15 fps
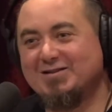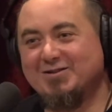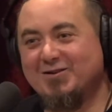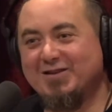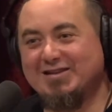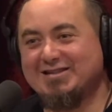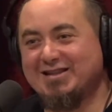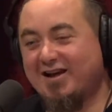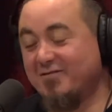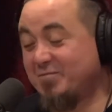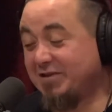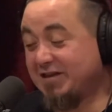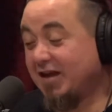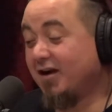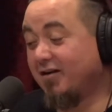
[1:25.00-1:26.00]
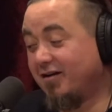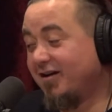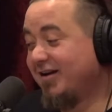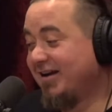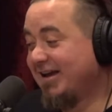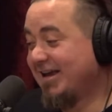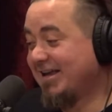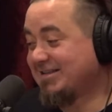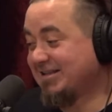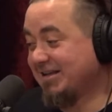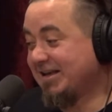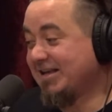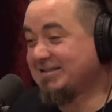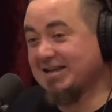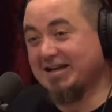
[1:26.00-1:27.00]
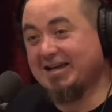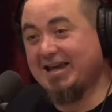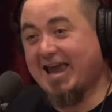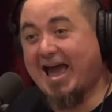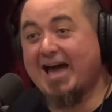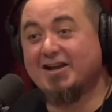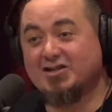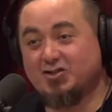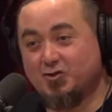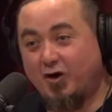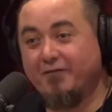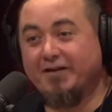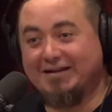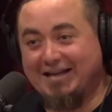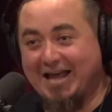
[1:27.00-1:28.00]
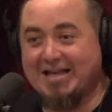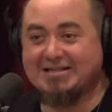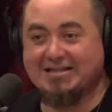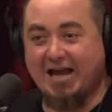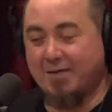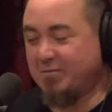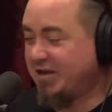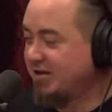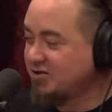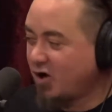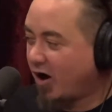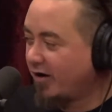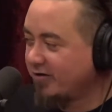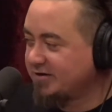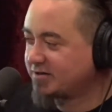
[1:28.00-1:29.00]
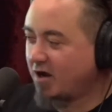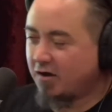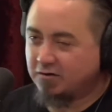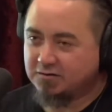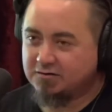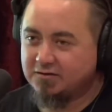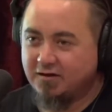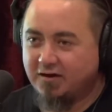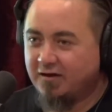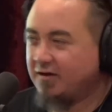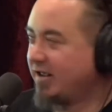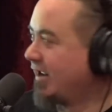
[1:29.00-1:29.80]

all this stuff. But it's a catastrophic landscape, the entire East Coast, wow.